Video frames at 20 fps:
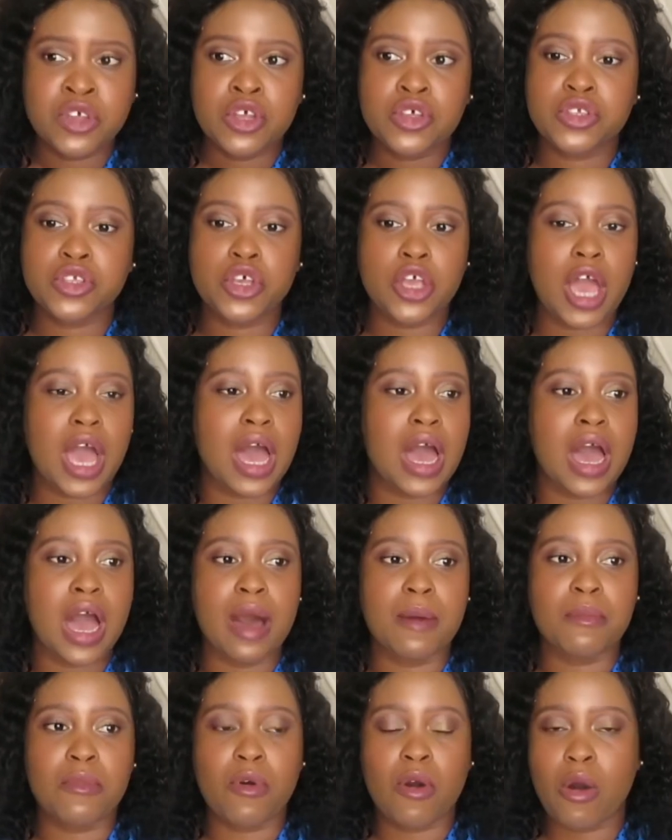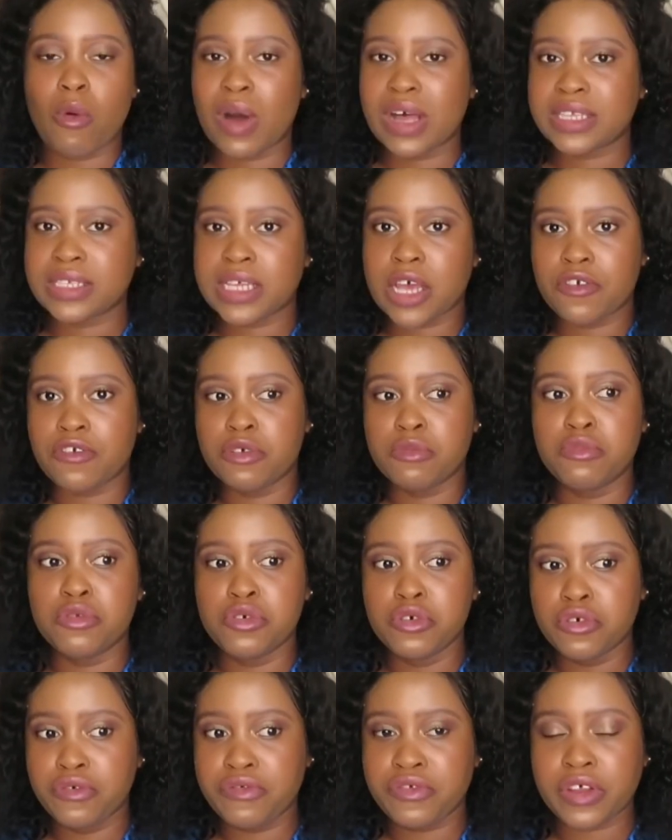So yeah, once I
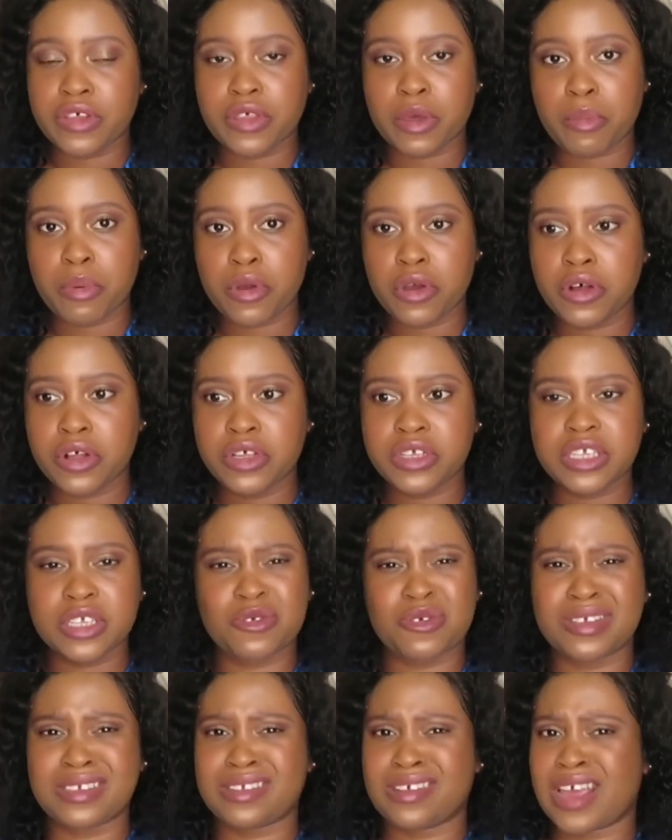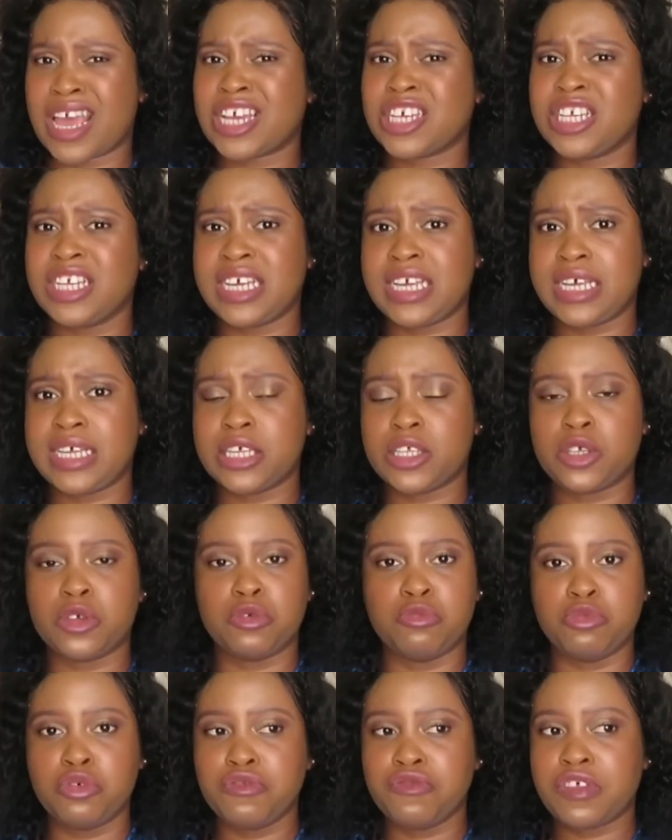removed the pearls, it was actually easy
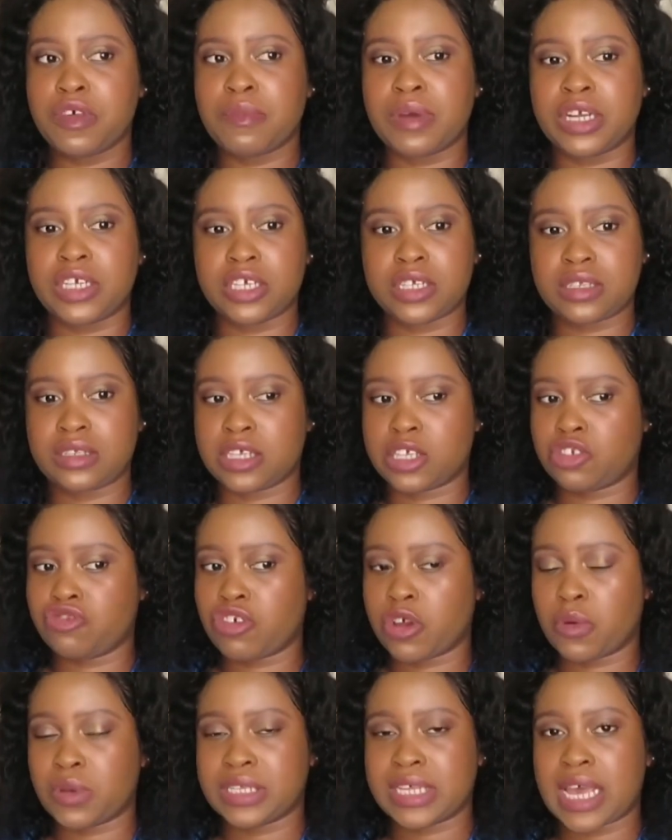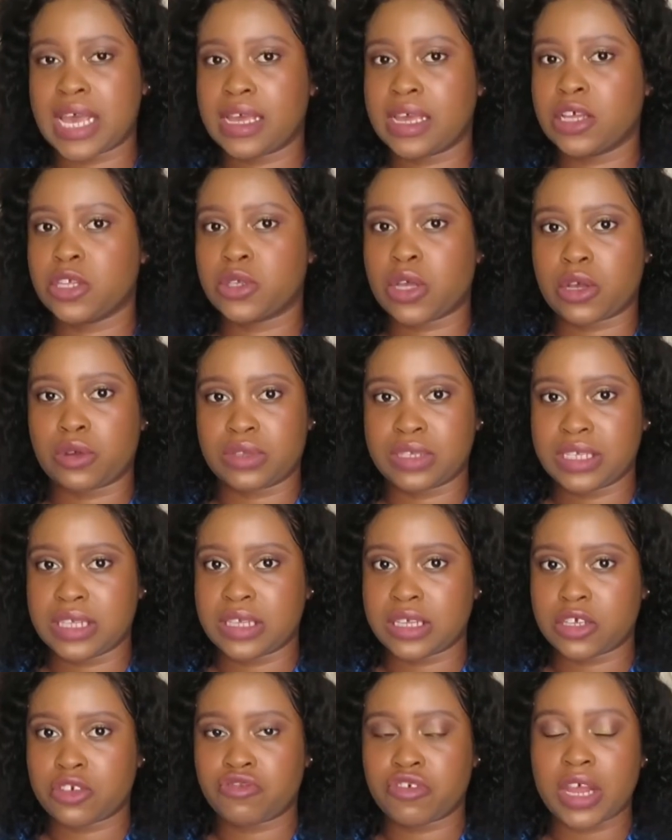to remove them. The string was hanging, so I could see
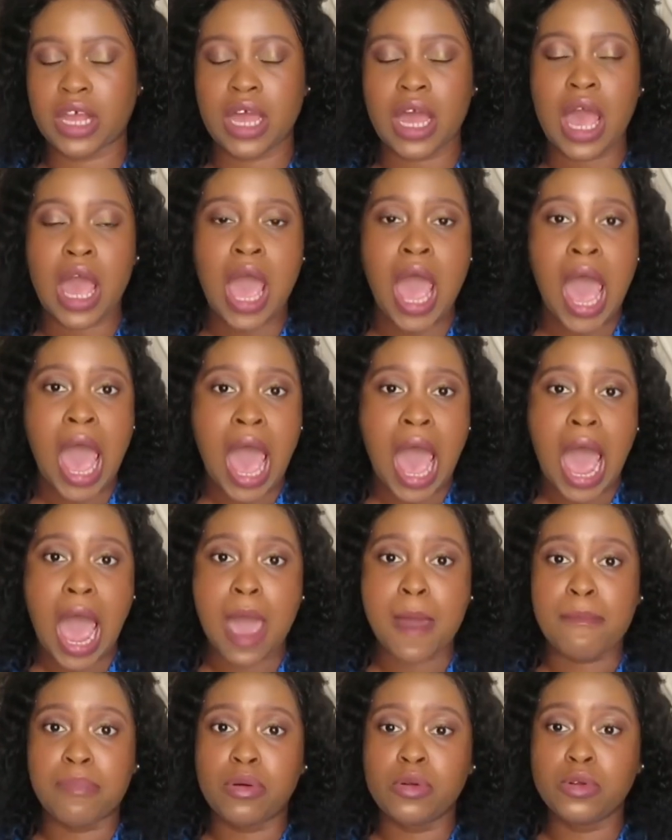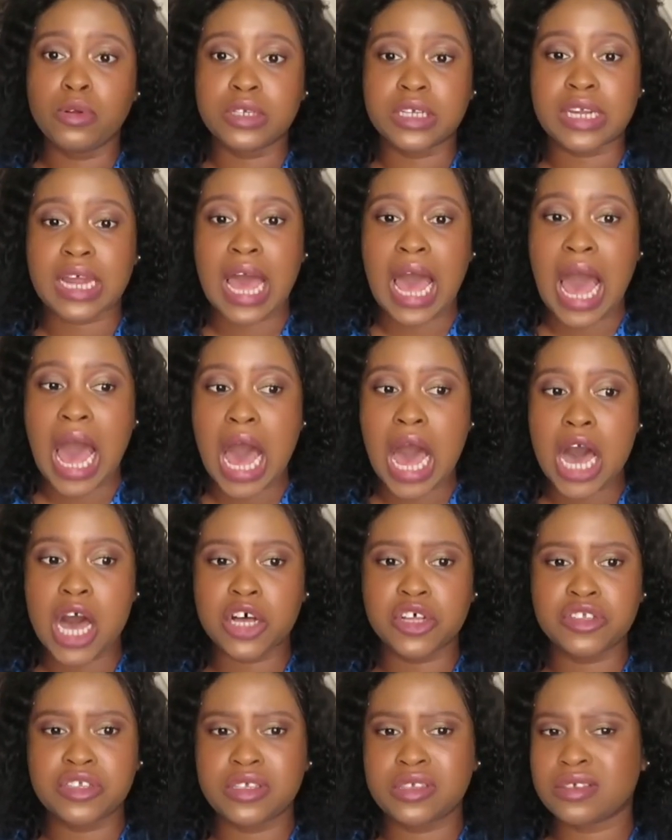the string. I pulled it
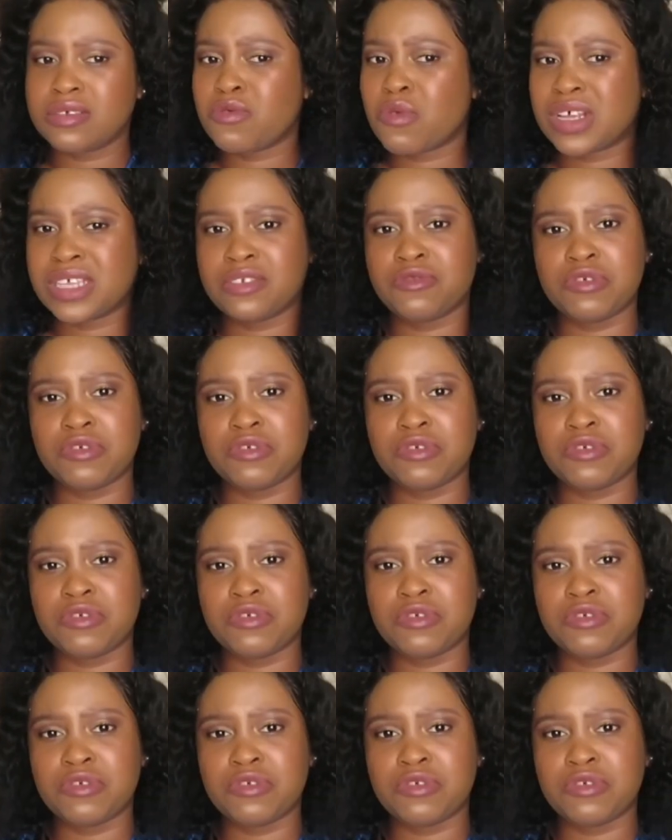out. It wasn't